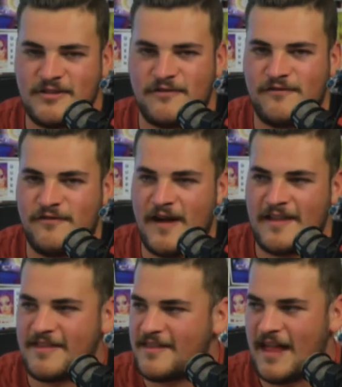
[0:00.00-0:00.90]
a
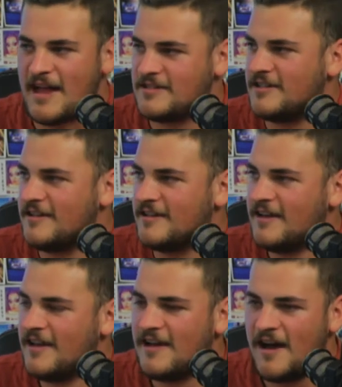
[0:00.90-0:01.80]
fun slasher.
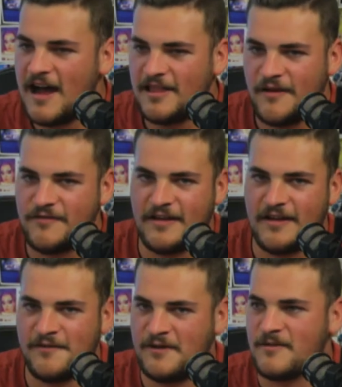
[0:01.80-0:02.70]
I loved it.
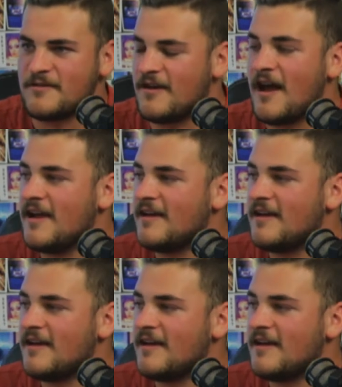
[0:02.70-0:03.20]
I thought it was great.